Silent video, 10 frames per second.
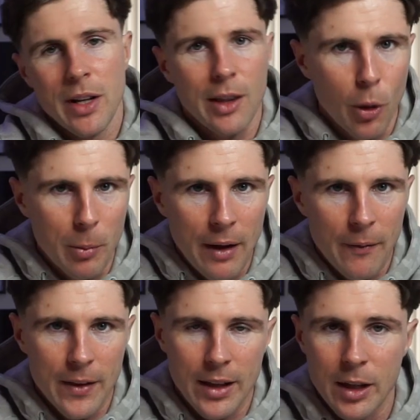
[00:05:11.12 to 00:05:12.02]
a little bit
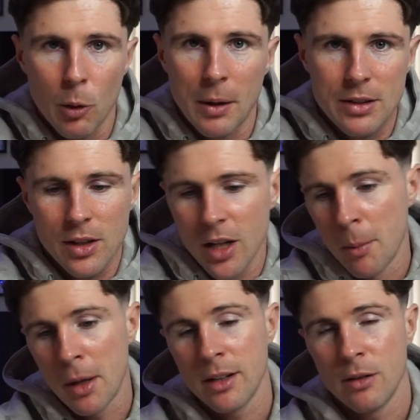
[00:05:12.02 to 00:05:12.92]
and they'll basically
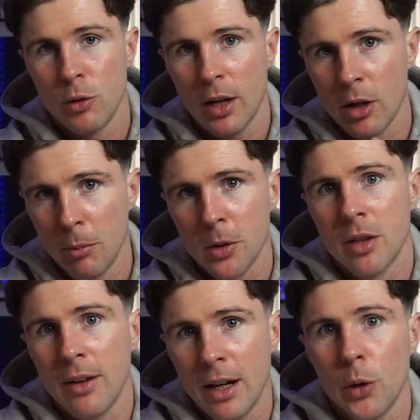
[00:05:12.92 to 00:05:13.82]
come in. If you get your body
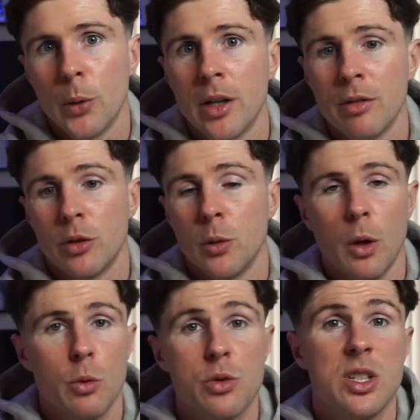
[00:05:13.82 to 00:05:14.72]
fat low enough, you
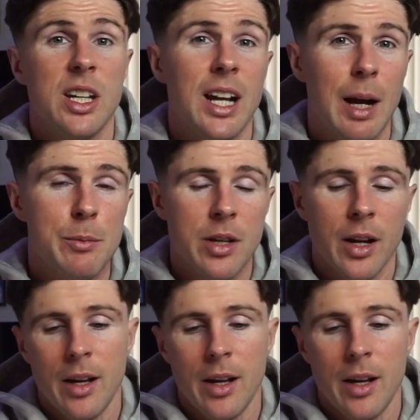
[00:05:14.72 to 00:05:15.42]
will see your abs.